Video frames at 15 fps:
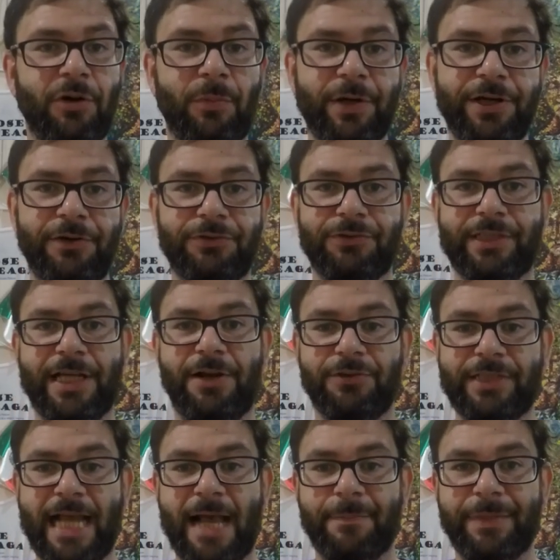no one knows what the
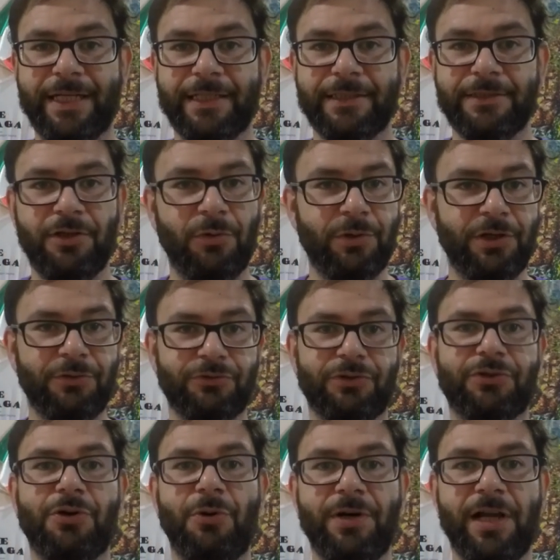hell's happening. No one knows
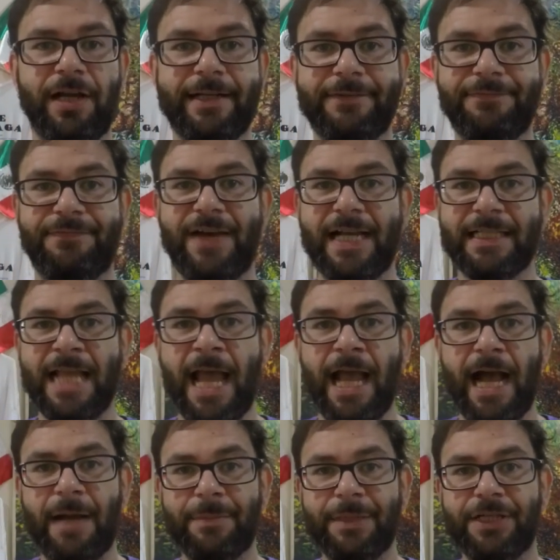what's going on. In fact,
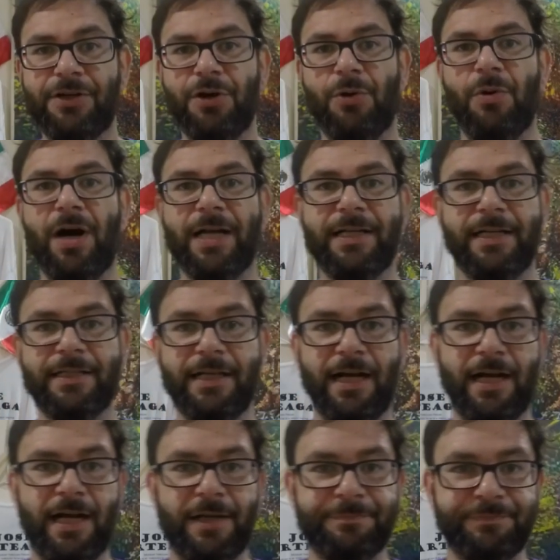I'm going to go on and
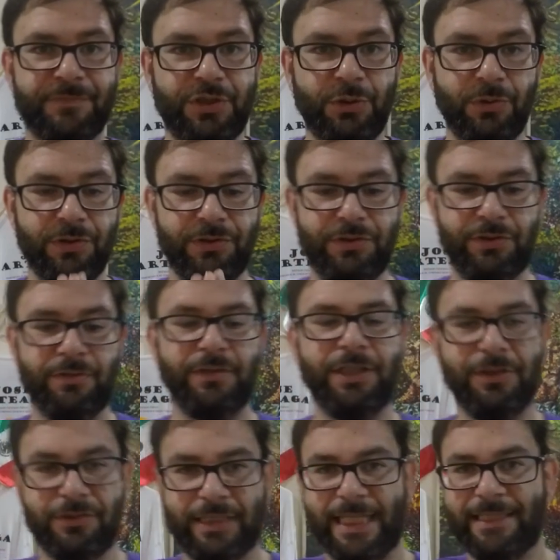um, to you
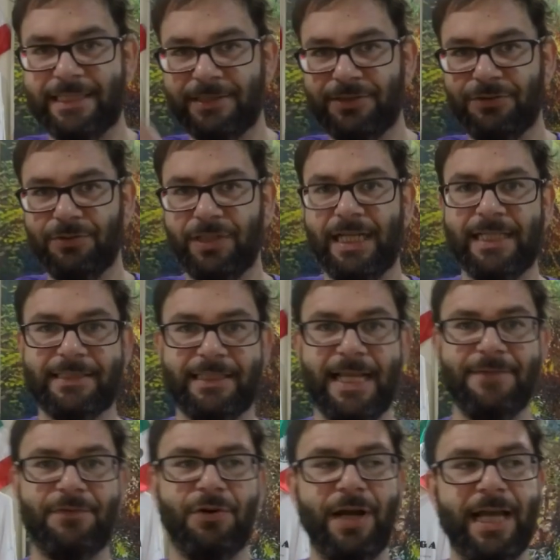know take this to the next
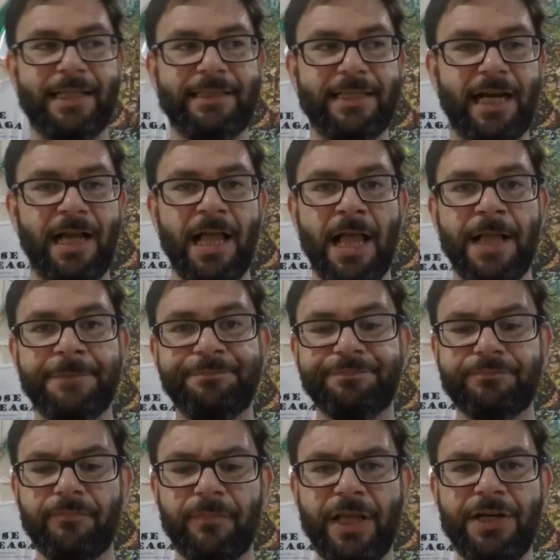level. And uh,
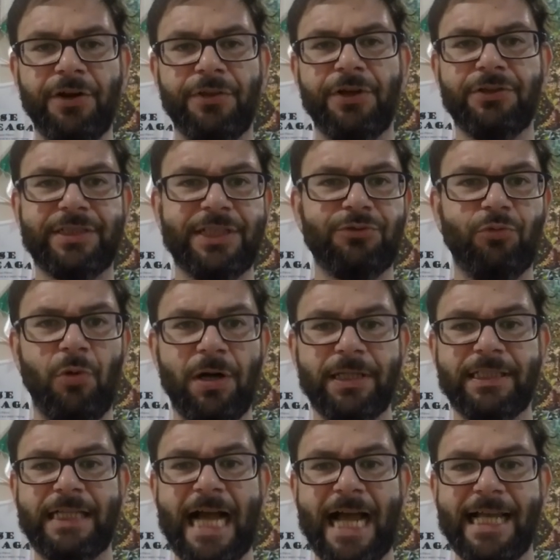you know, there's this
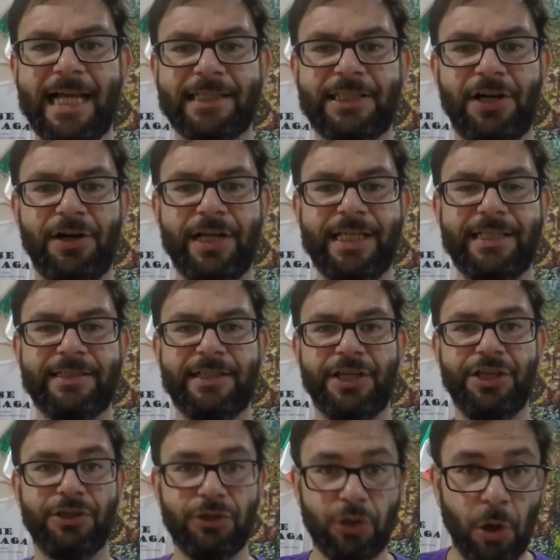one guy out there. He's a
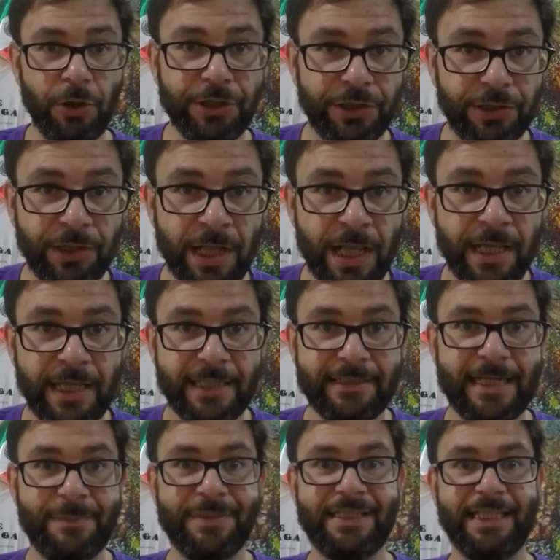lawyer. His
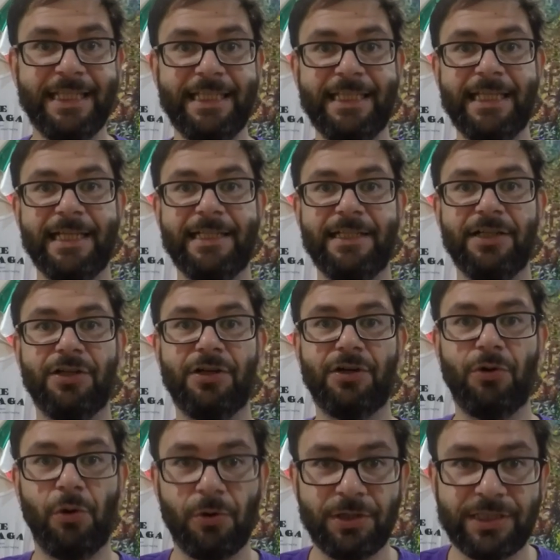name is Ian
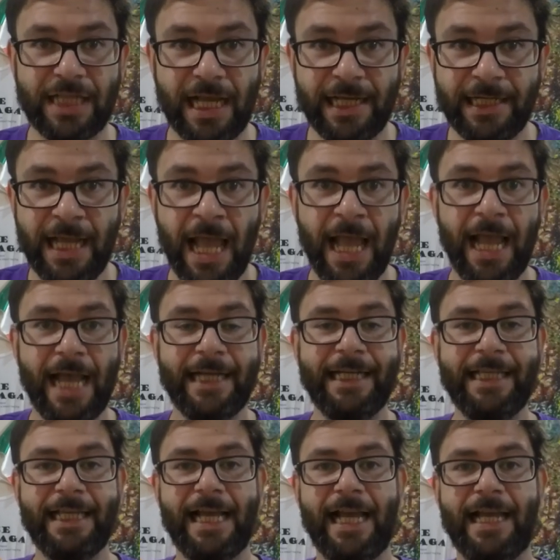Corzine, and
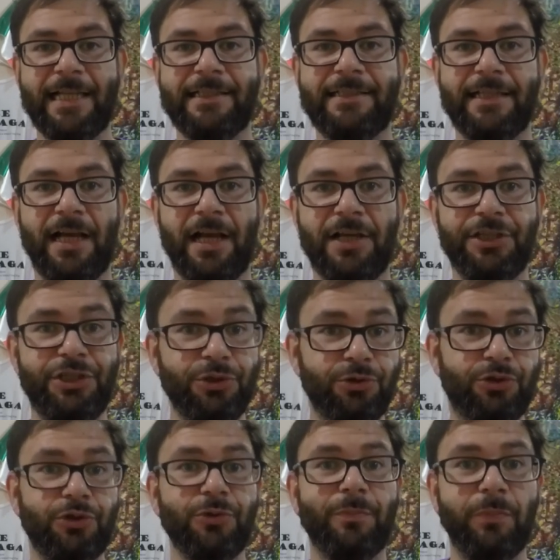he has uh,
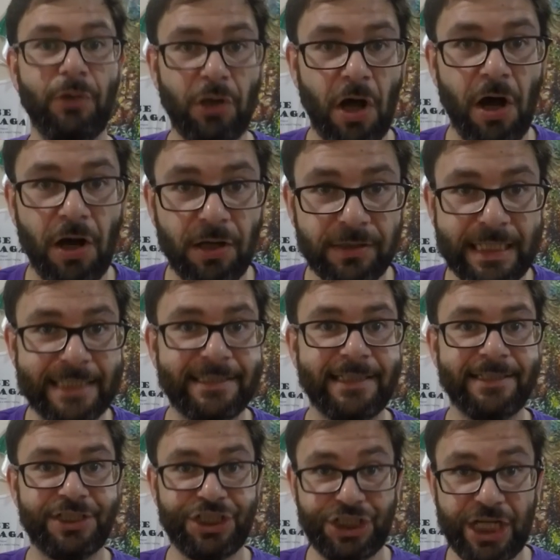YouTube Law. That's
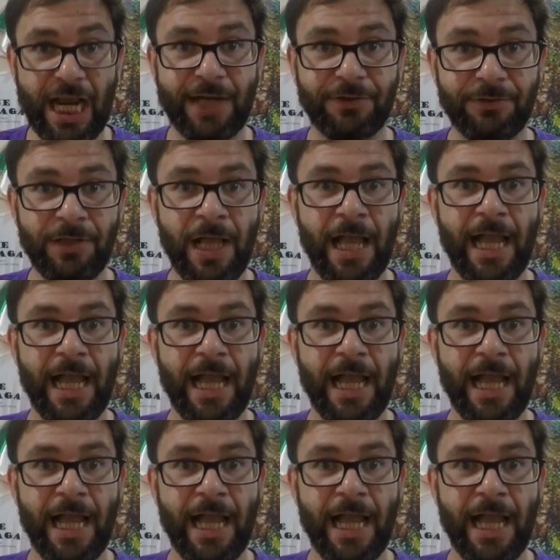his channel,